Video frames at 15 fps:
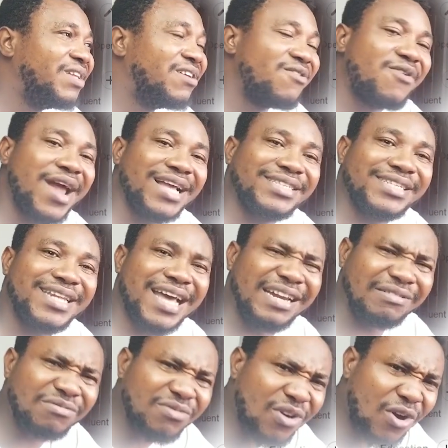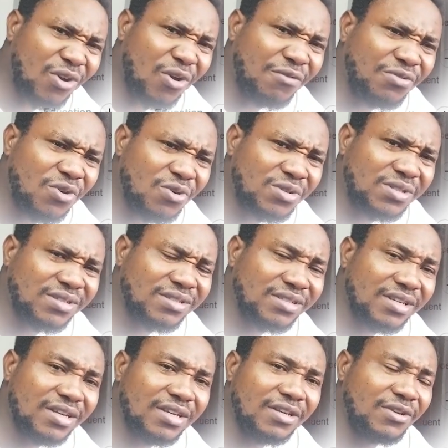writing, and all of those,
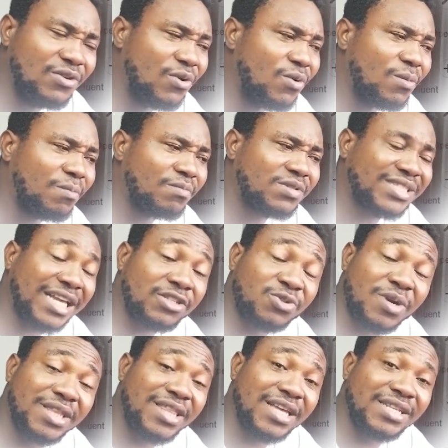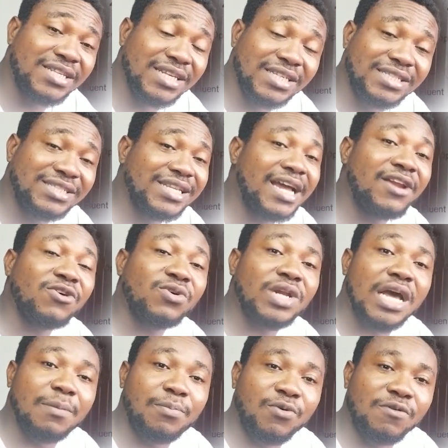saturated niche, they're not going
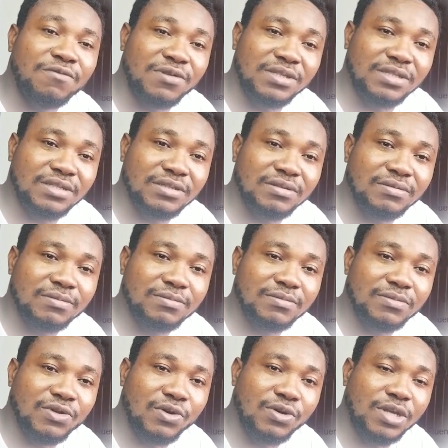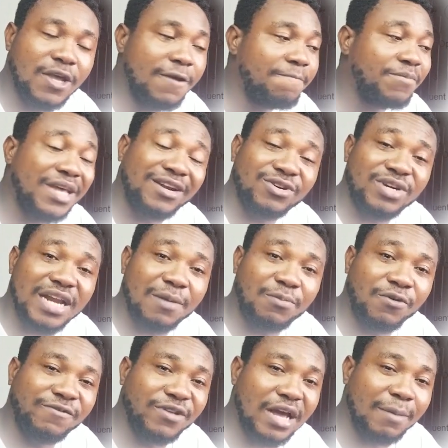to approve it. Okay, they're not going to
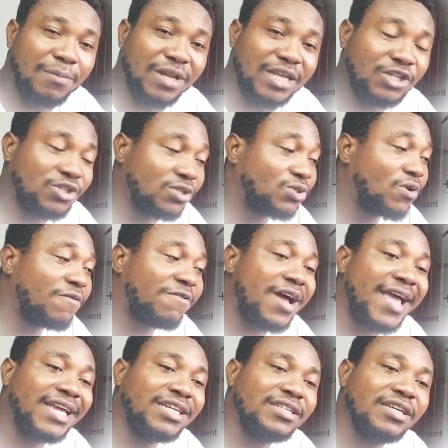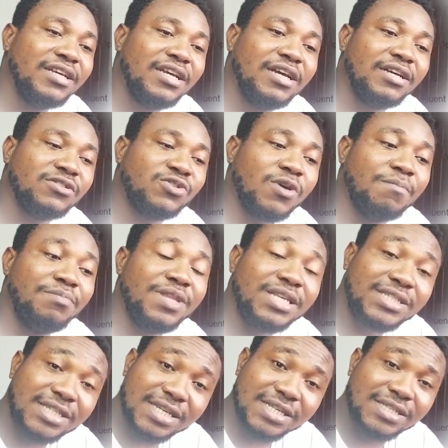approve your application. So find some
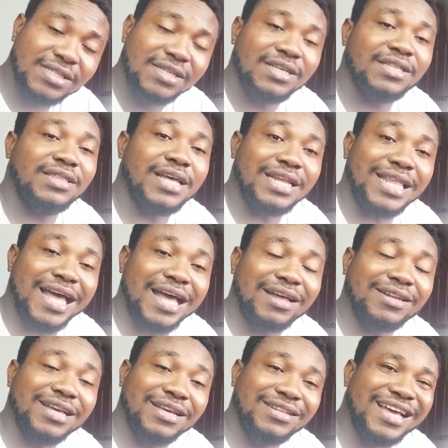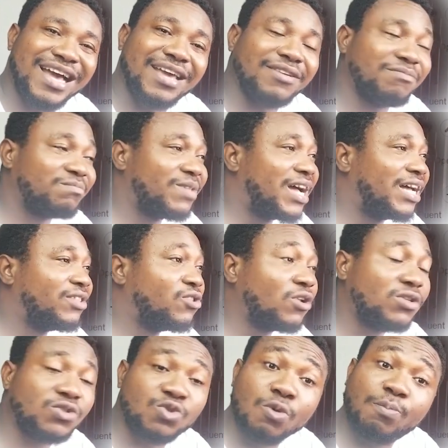niches that are
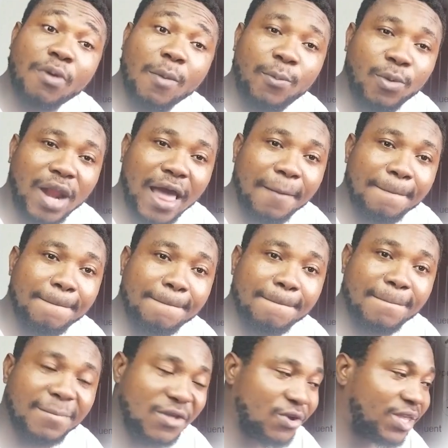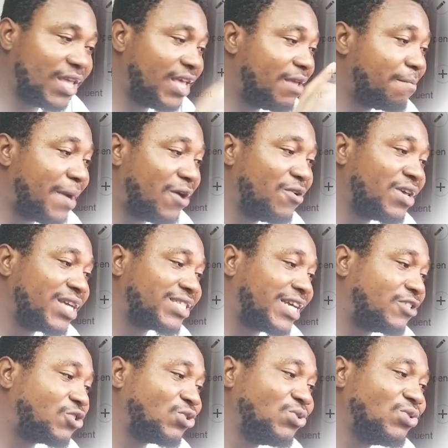not so popular. Okay, in my own case,
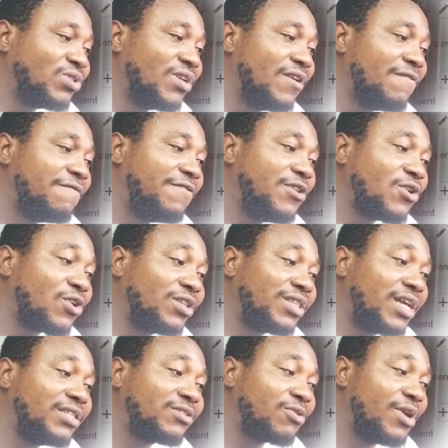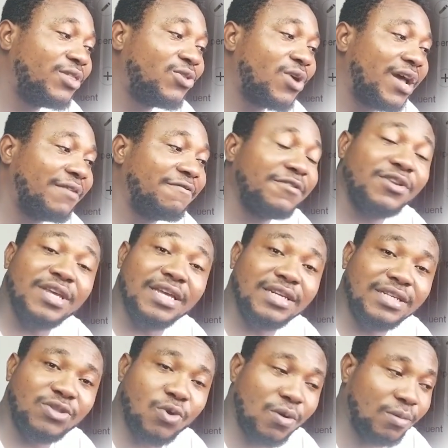I choose video content creator and video
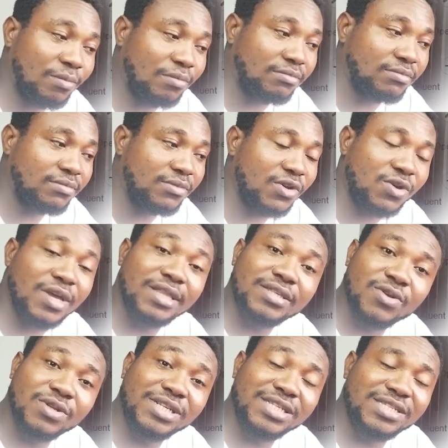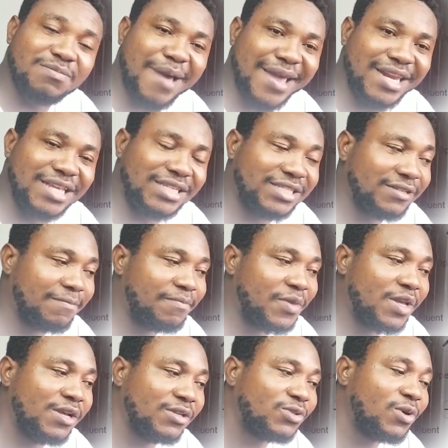editor. Okay, so this is my niche.
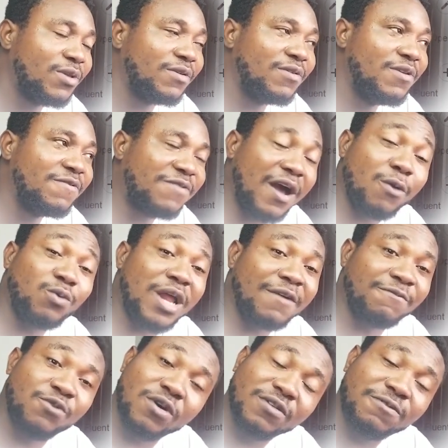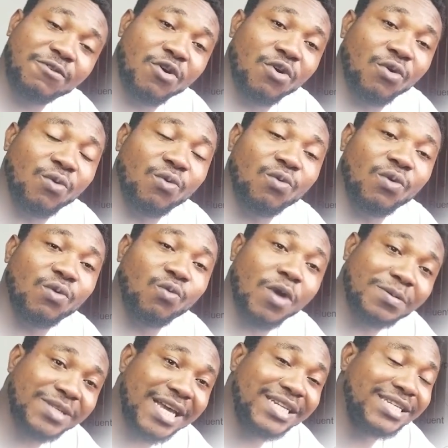So if I would have gone for
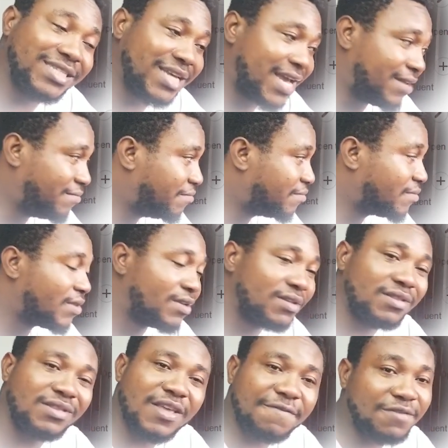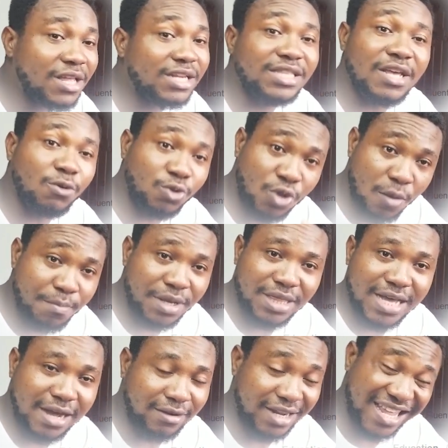website design, definitely they will turn me
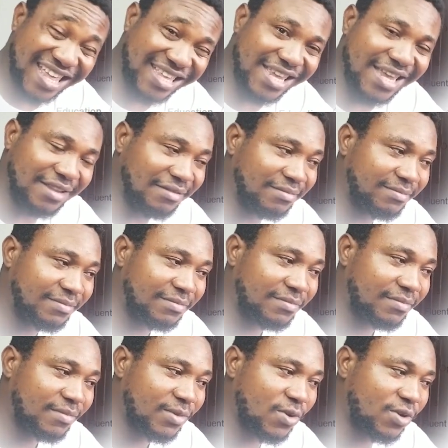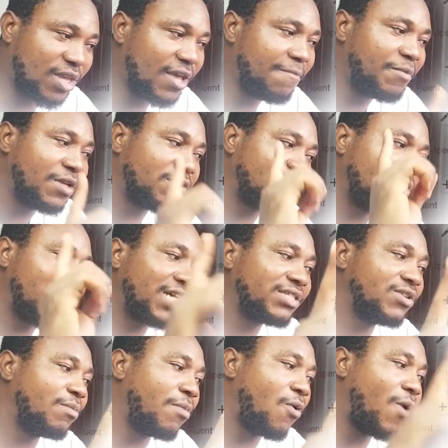down again. Okay, so that's
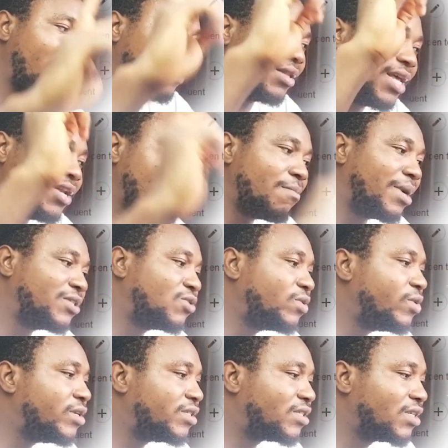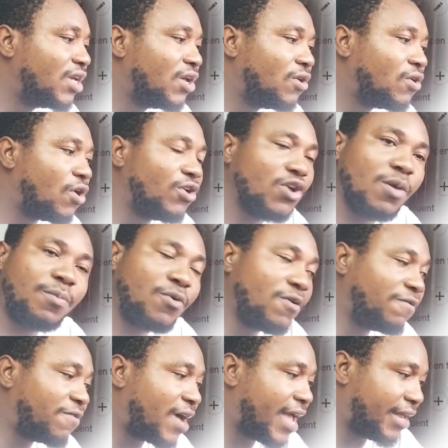number one. Then number two is on your
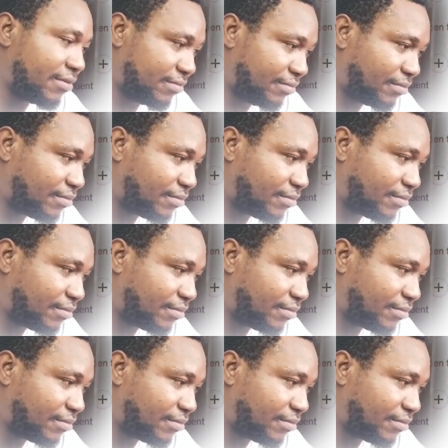profile.